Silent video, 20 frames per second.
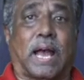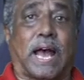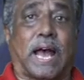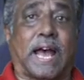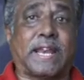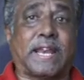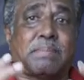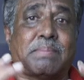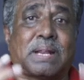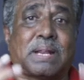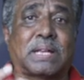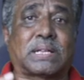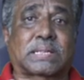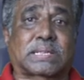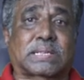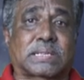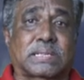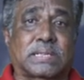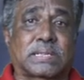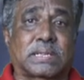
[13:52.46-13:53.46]
Animals
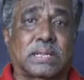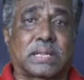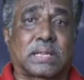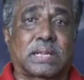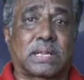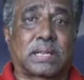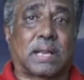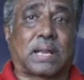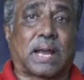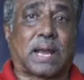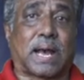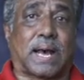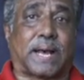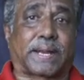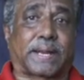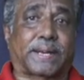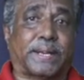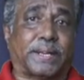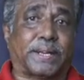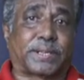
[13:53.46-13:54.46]

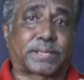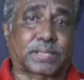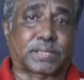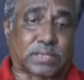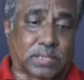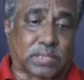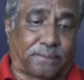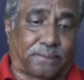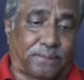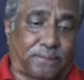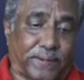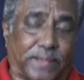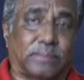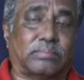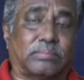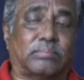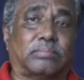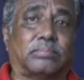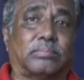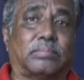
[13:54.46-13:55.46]
are stuffed,
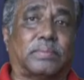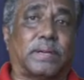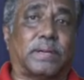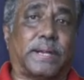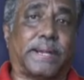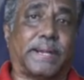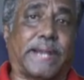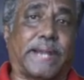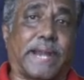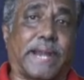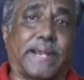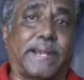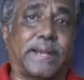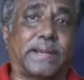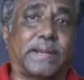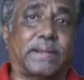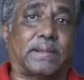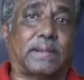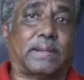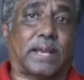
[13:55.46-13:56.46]
dead
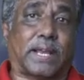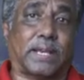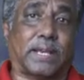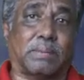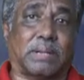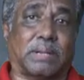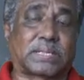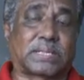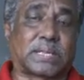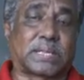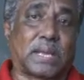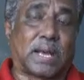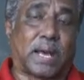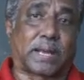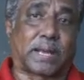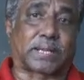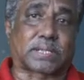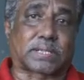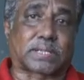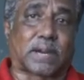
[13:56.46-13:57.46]
animals
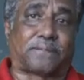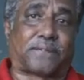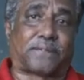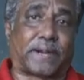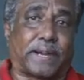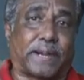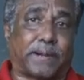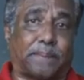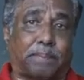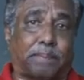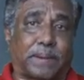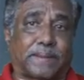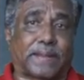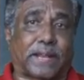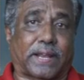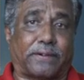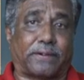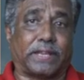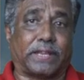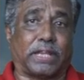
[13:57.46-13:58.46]
are stuffed and
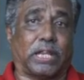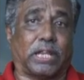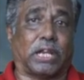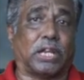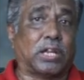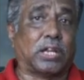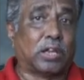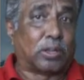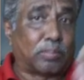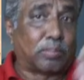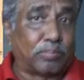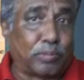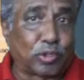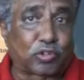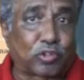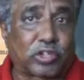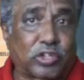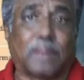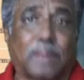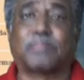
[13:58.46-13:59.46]
preserved in
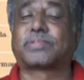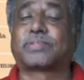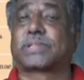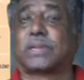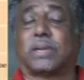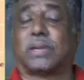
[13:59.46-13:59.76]
museums.